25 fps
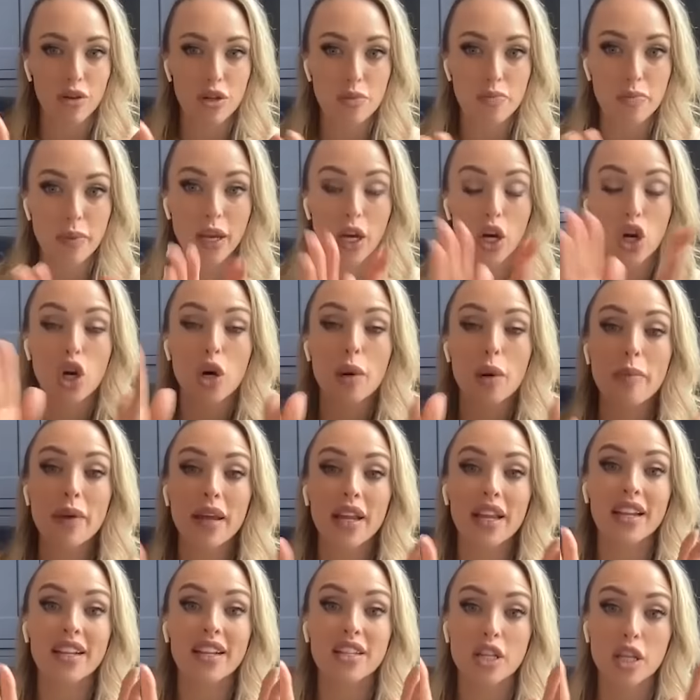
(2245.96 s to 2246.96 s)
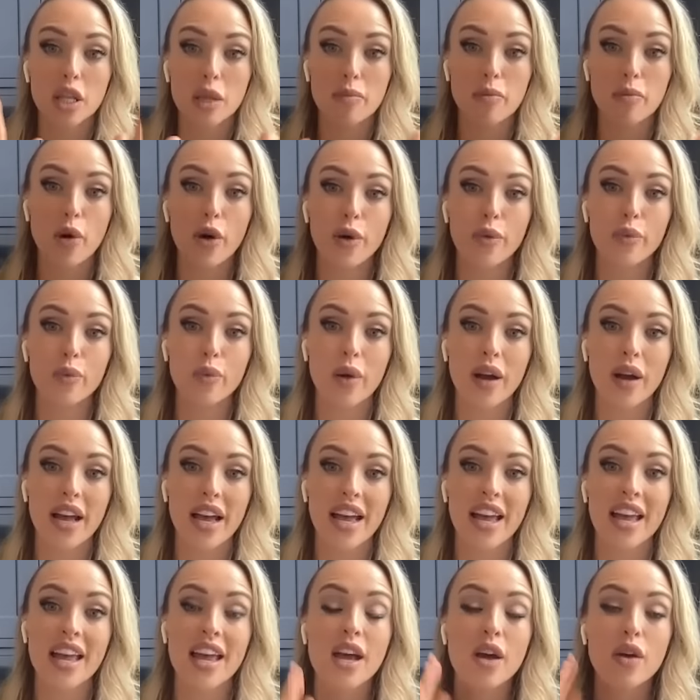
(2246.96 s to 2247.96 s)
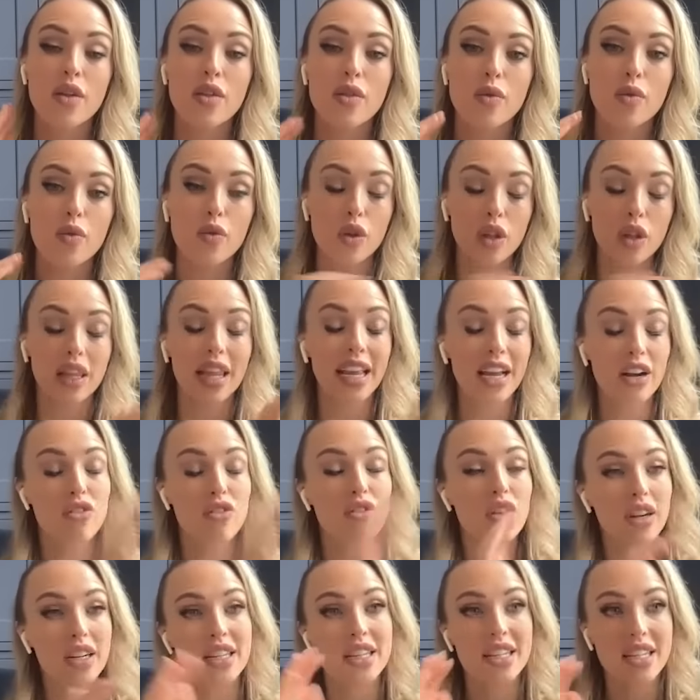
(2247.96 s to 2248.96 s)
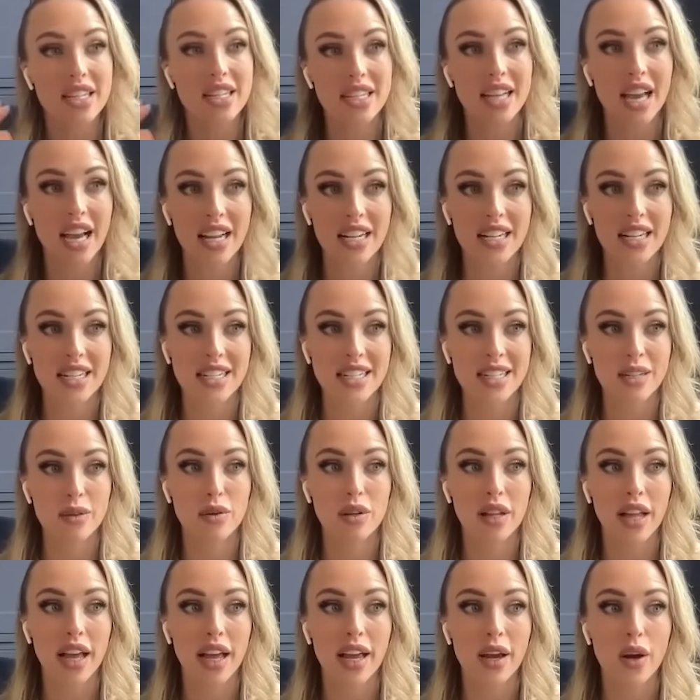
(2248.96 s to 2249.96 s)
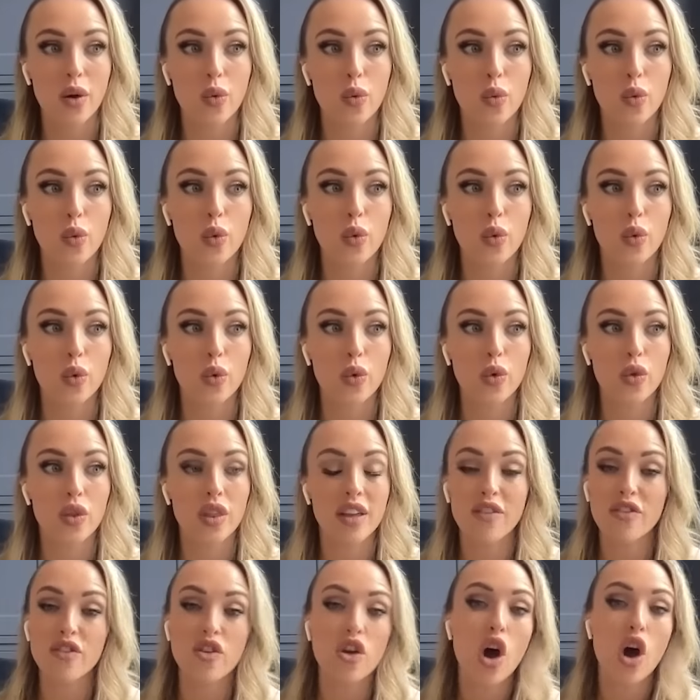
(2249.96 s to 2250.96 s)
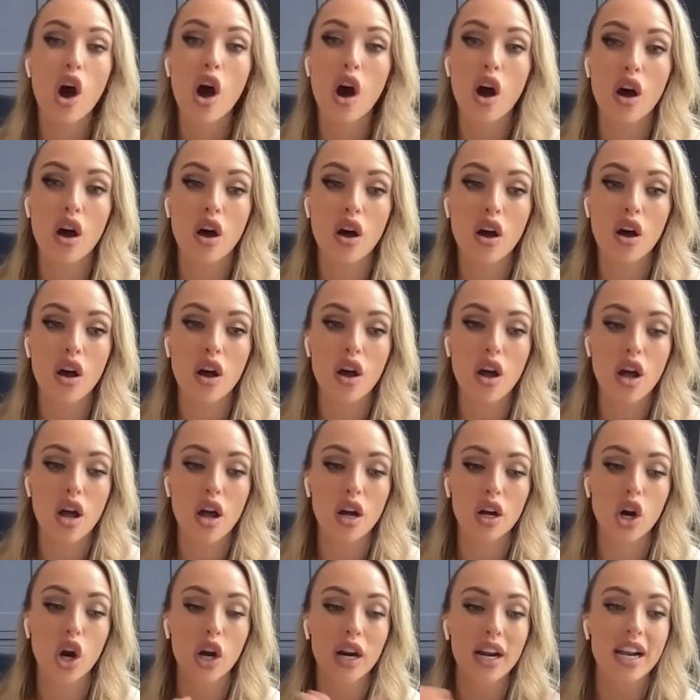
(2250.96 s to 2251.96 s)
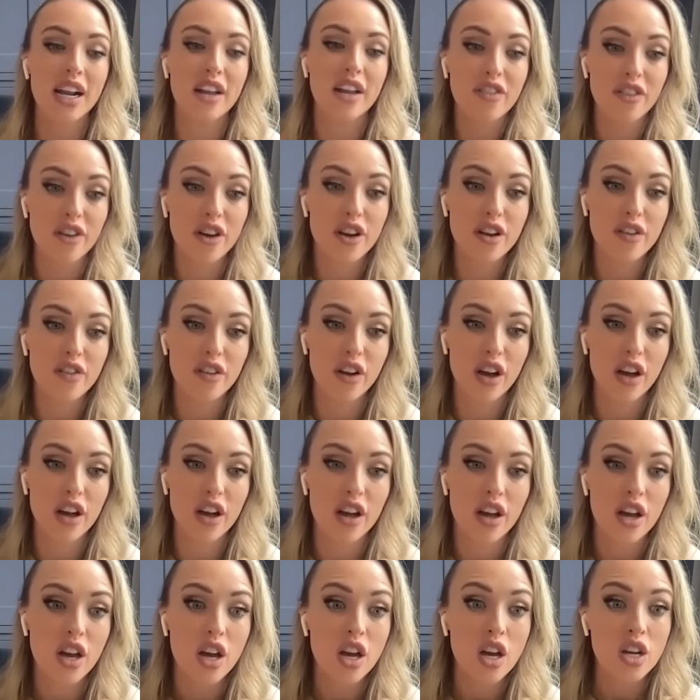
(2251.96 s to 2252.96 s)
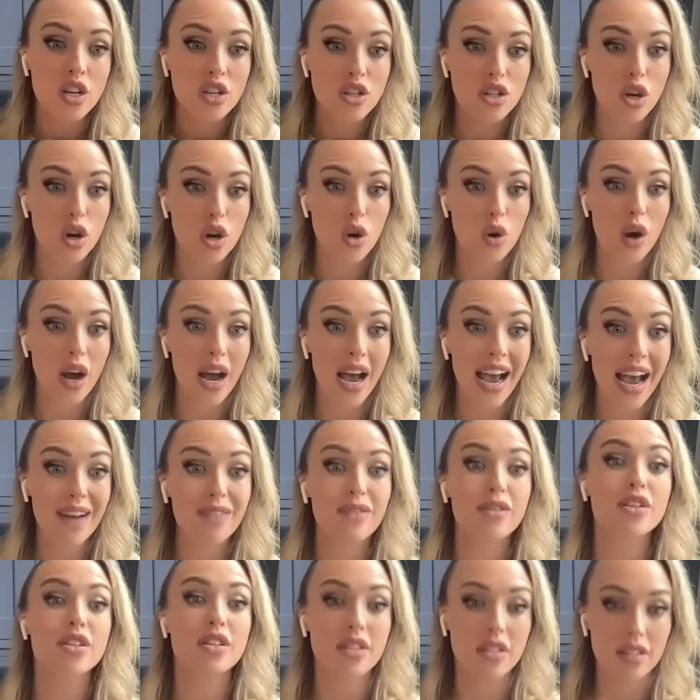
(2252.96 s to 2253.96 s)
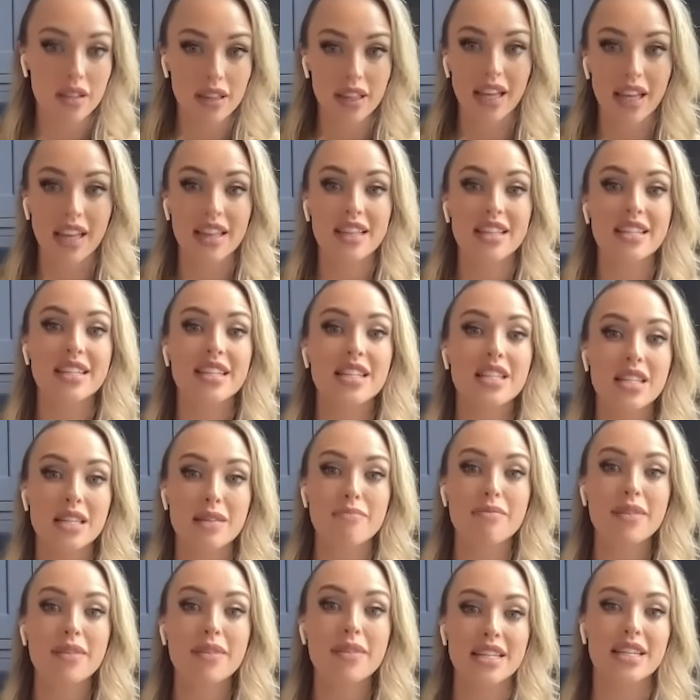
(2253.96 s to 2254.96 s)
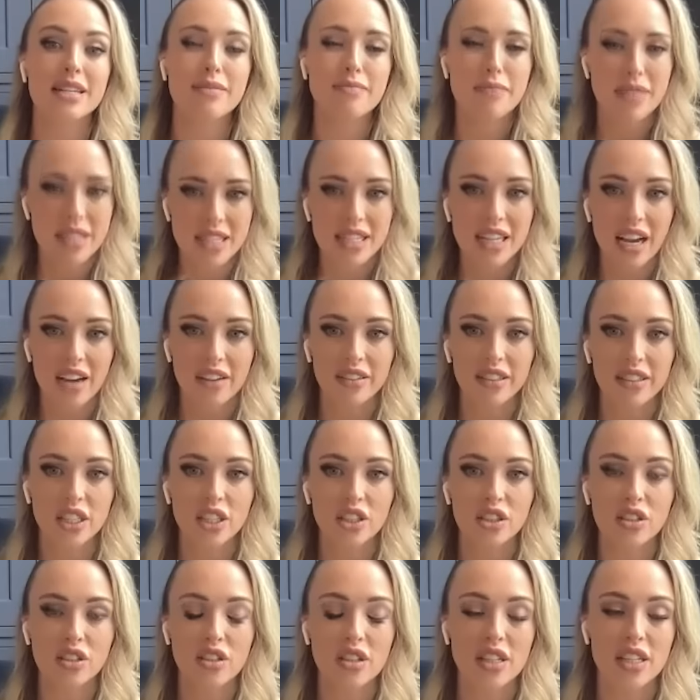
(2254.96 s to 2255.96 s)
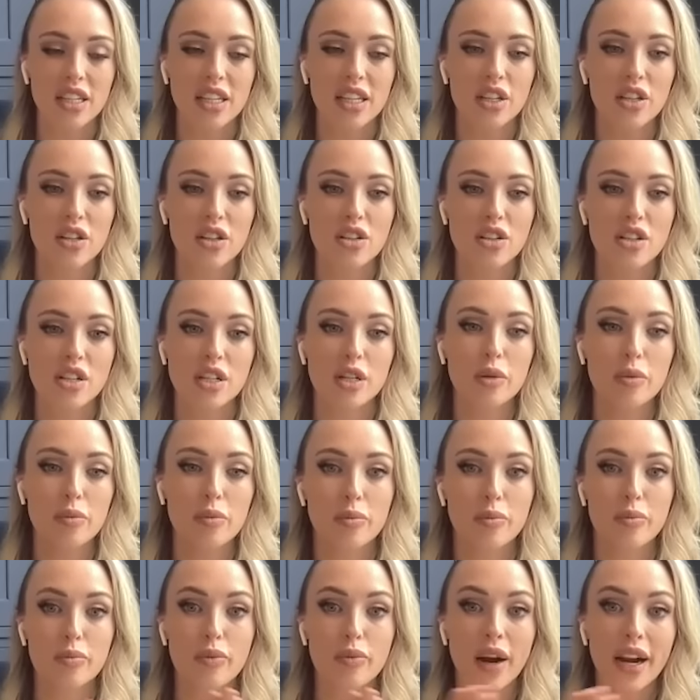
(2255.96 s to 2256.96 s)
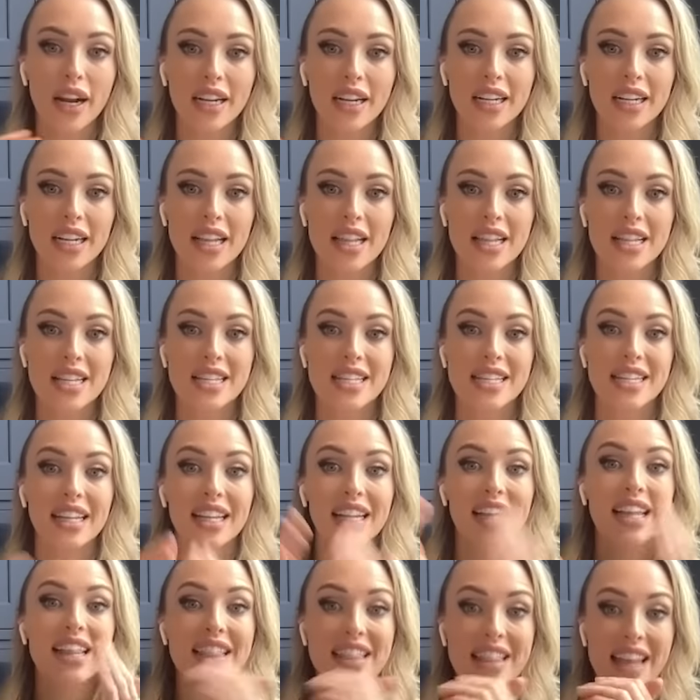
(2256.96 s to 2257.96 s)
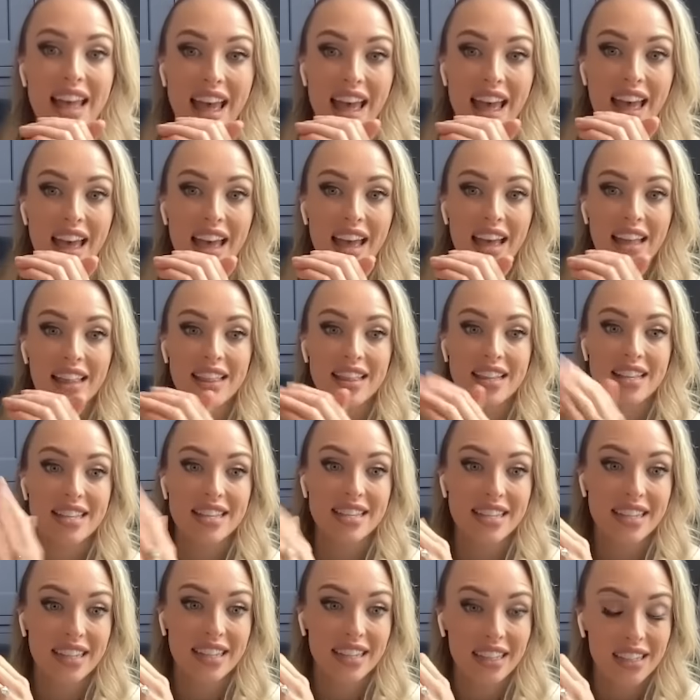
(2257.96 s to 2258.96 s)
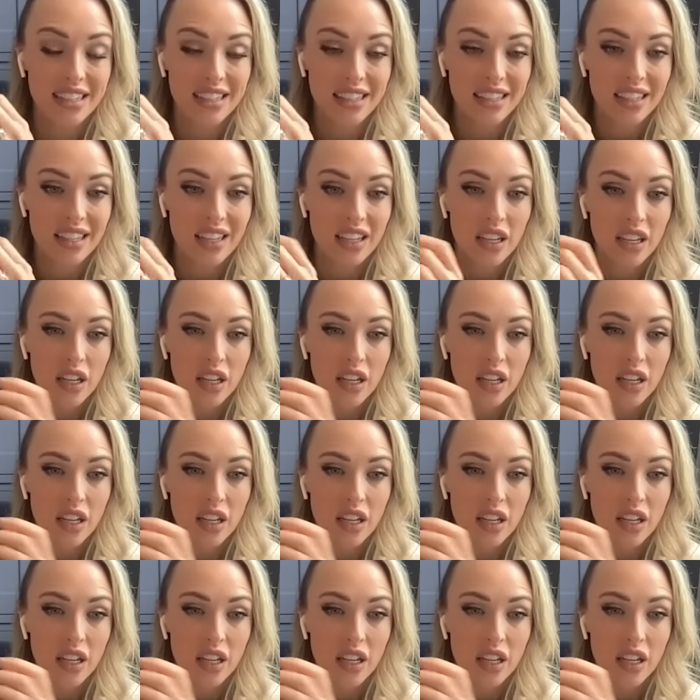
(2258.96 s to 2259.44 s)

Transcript: was becoming to the point where later on in the scan they were like they've not uh, gone any further. Yeah. So I was like, this is the missed miscarriage sort of thing. He's still pregnant and they're still in there and they're still,